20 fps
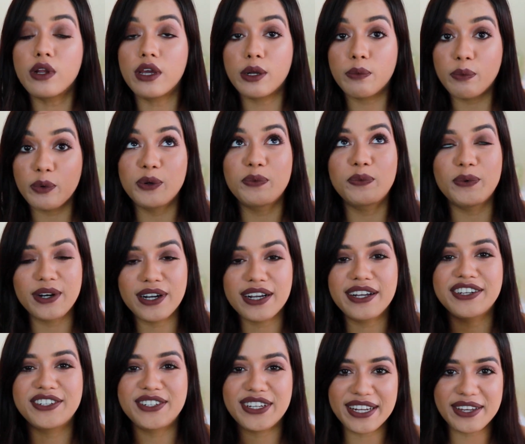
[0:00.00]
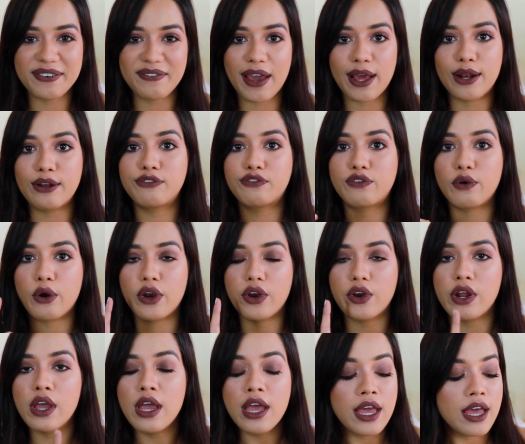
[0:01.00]
it would work really well
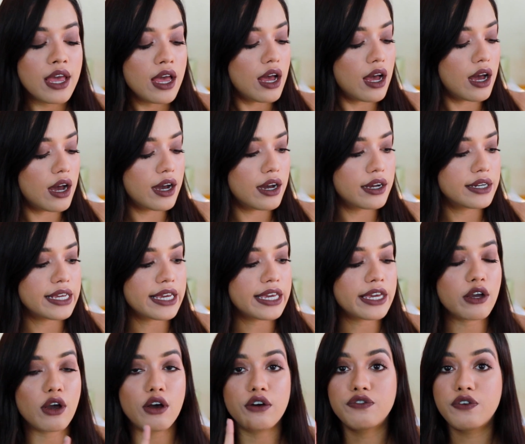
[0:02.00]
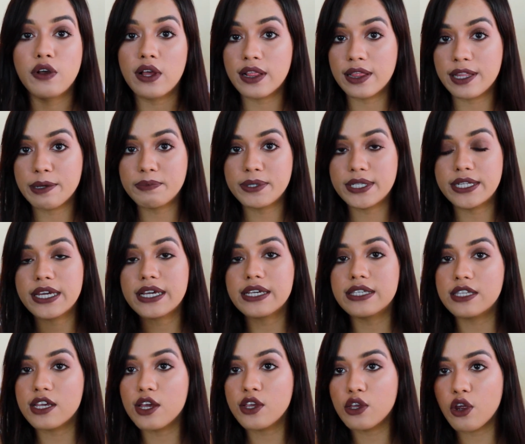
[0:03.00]
for taking off
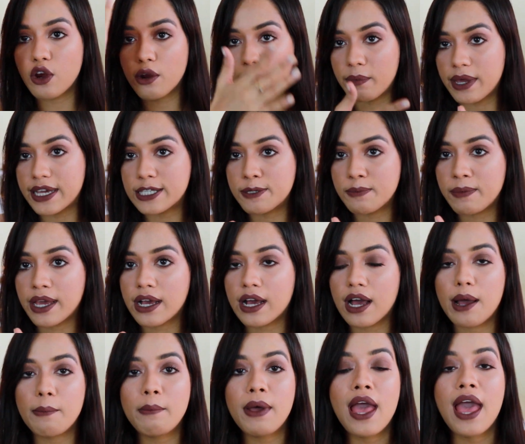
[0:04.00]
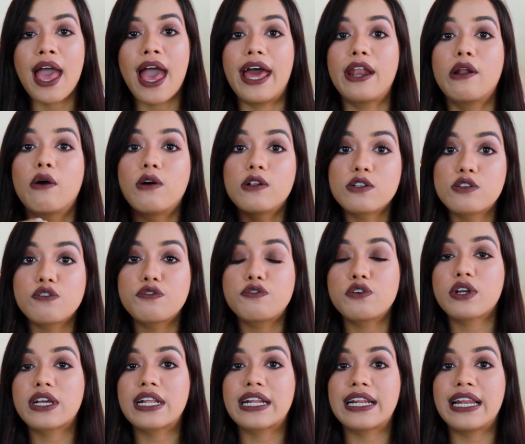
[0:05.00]
lipsticks, your base makeup, and also
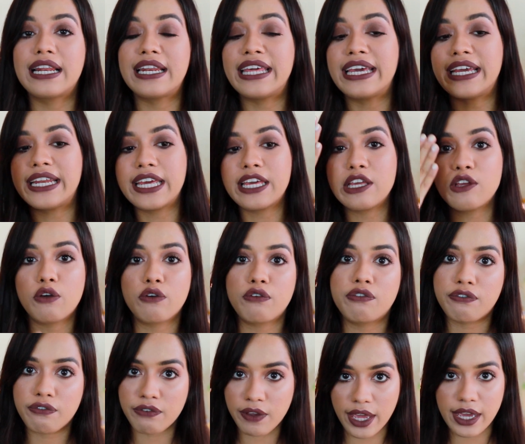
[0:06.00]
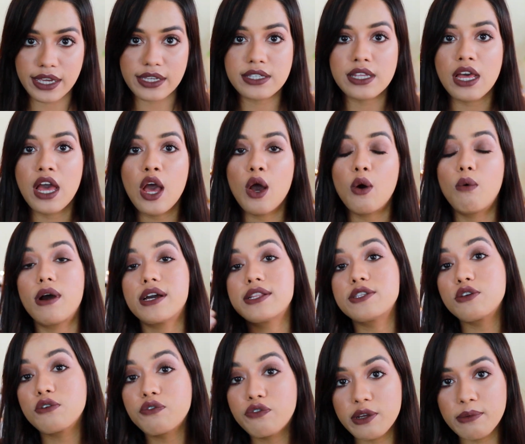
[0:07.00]
for cleaning your face
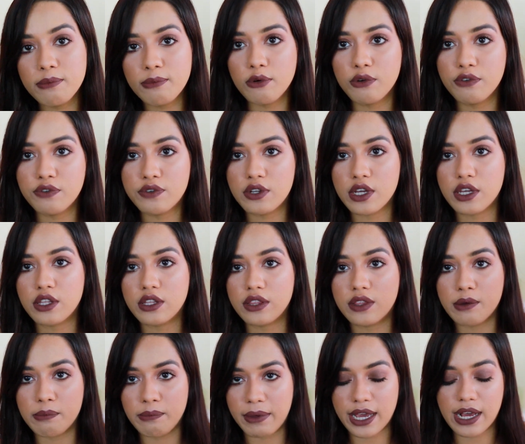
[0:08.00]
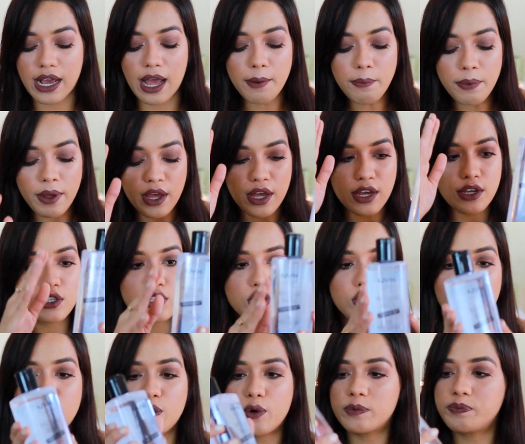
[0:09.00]
once you've removed the makeup.
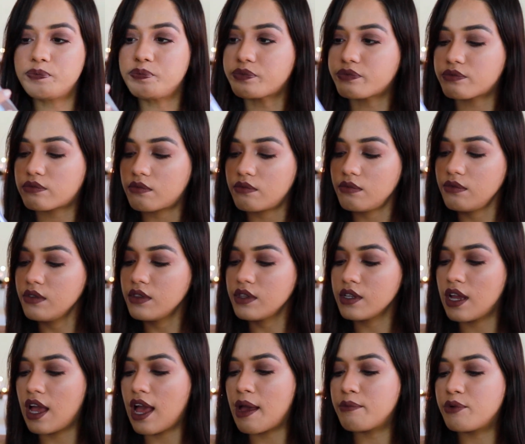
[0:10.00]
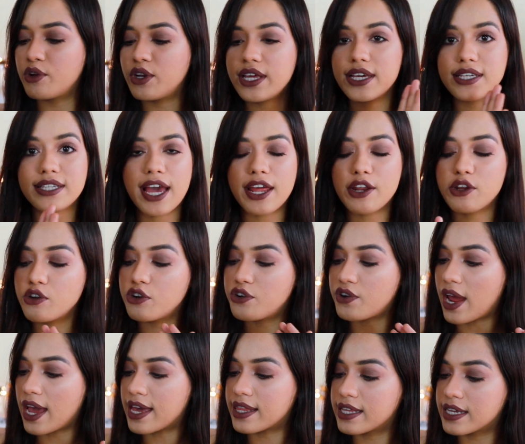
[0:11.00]
So I'm really excited to
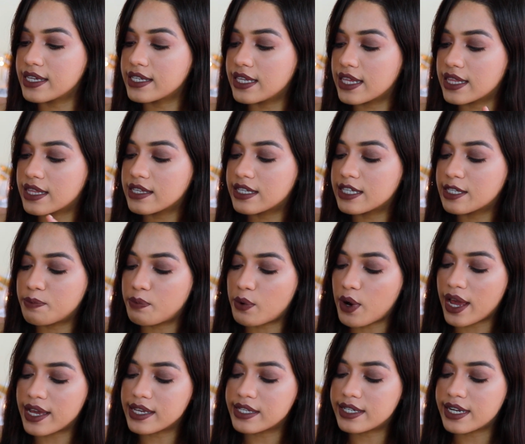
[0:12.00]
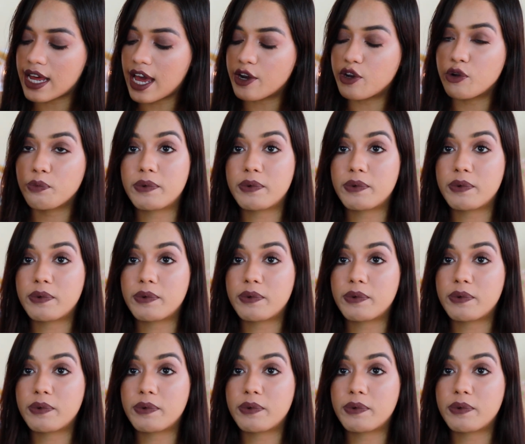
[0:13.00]
try this. This is priced at